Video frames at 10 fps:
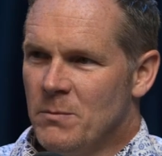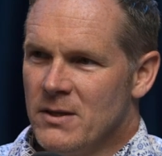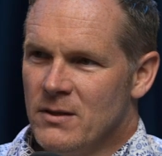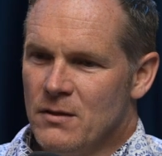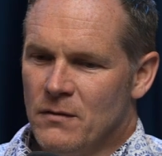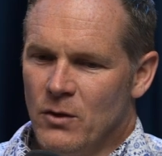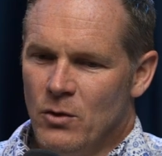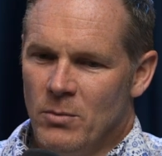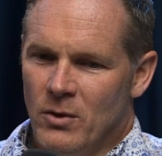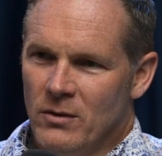business for
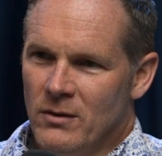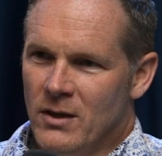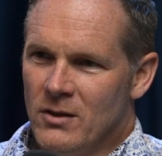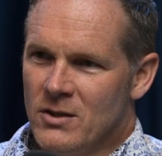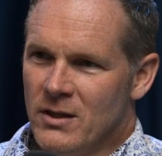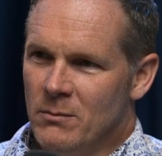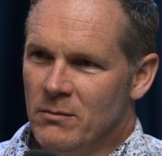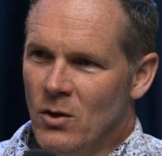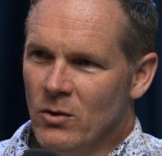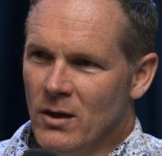you, but you could sleep
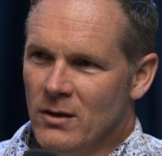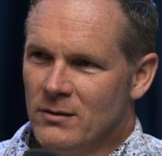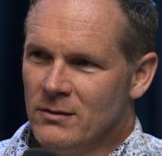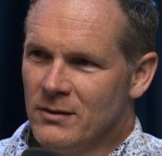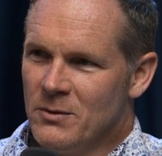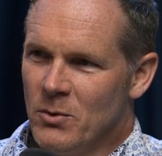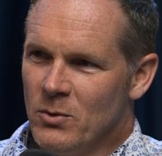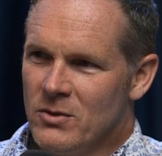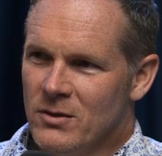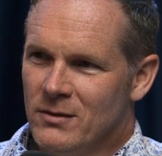longer, I
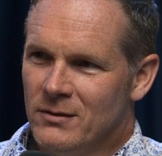suppose.